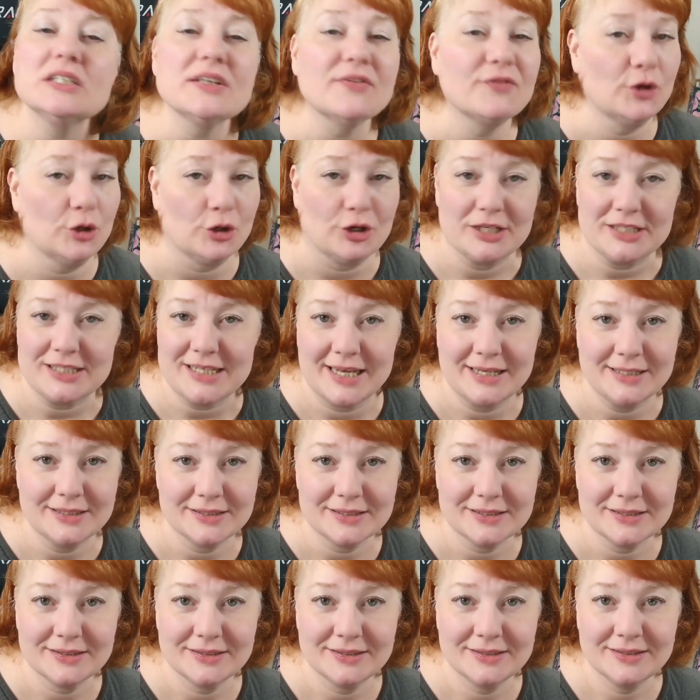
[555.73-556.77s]
of your
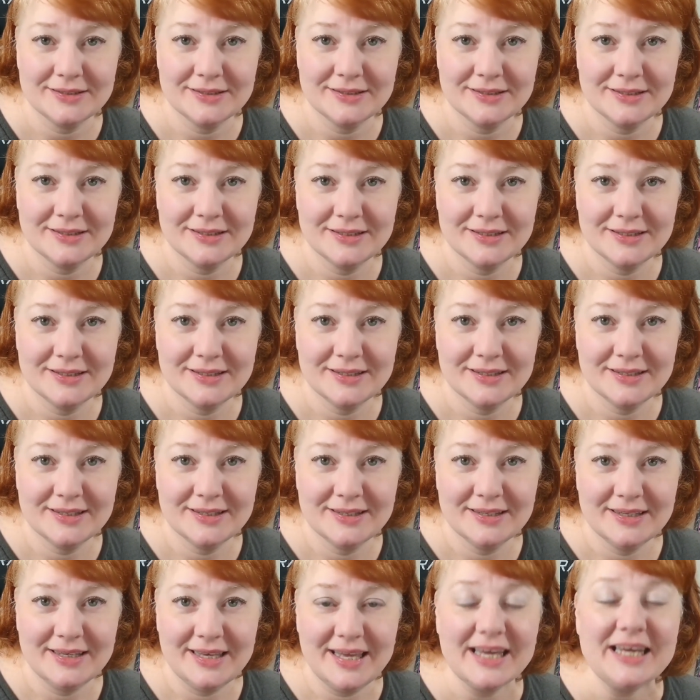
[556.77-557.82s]
intent,
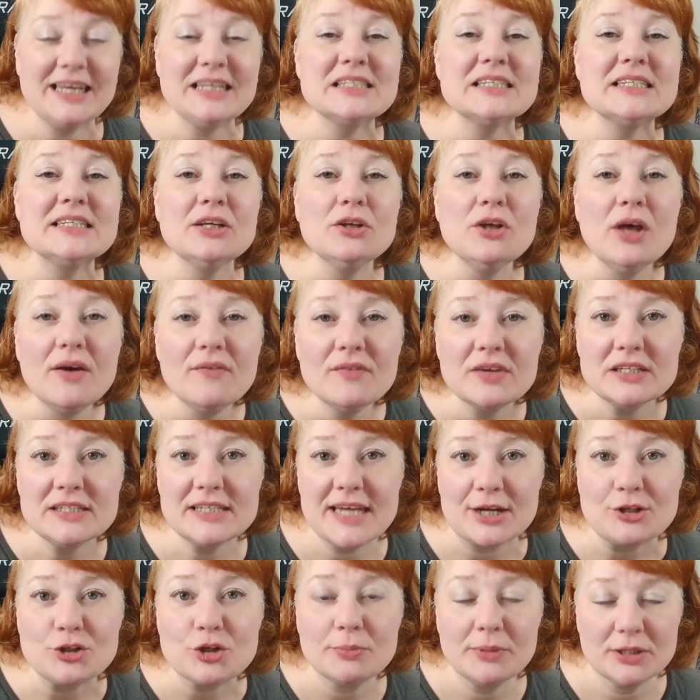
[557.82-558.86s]
it can still have a
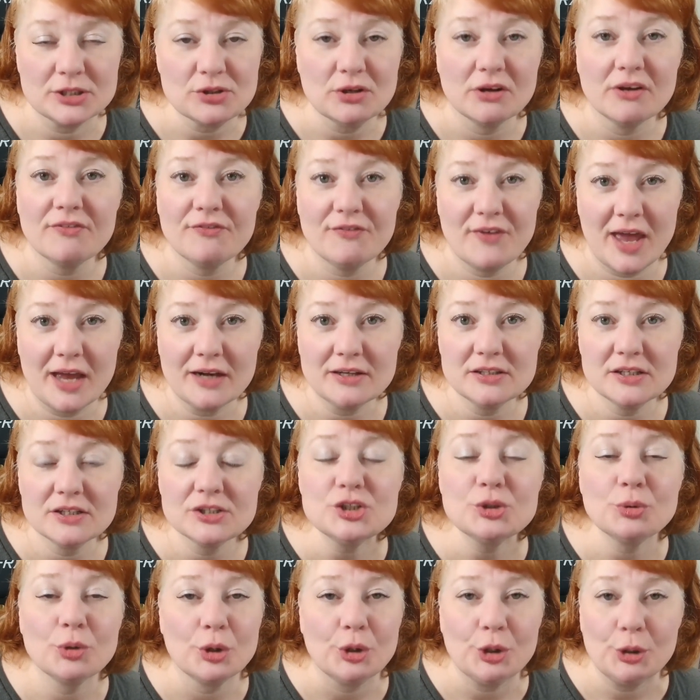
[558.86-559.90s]
detrimental effect
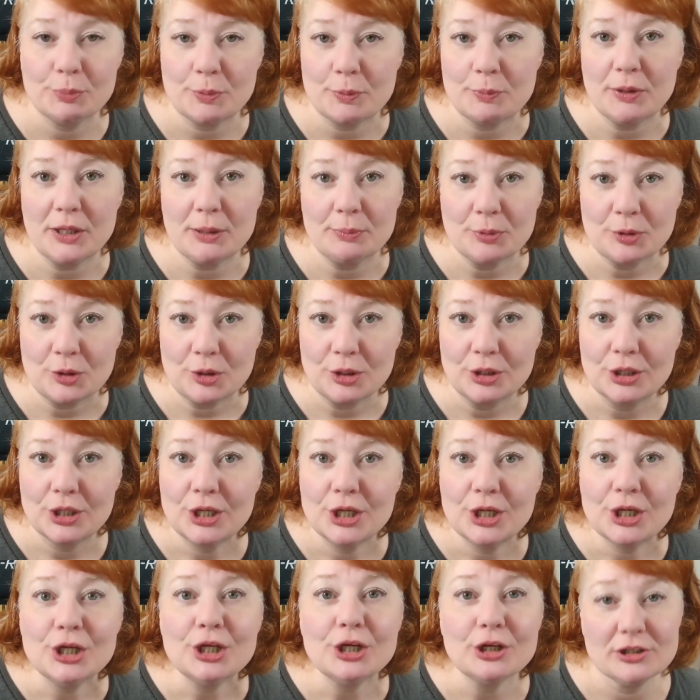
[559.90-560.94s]
to a group of people
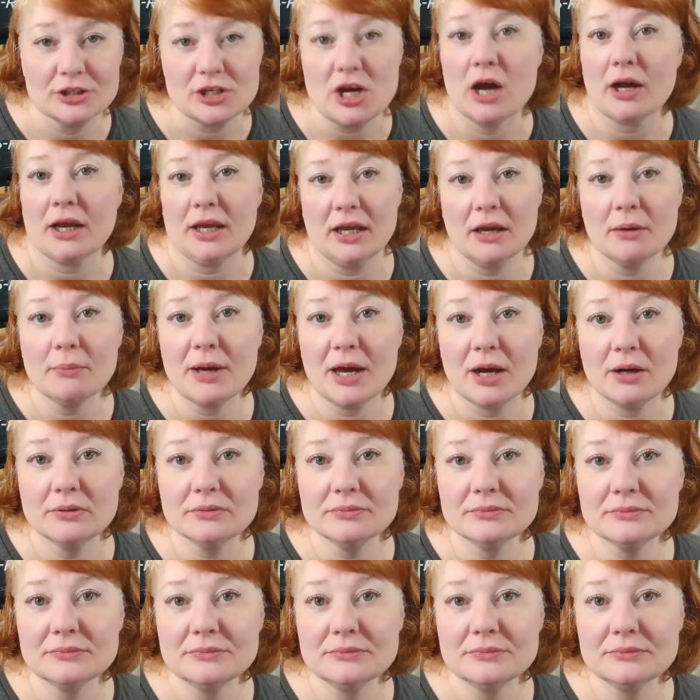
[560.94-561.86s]
you're talking about.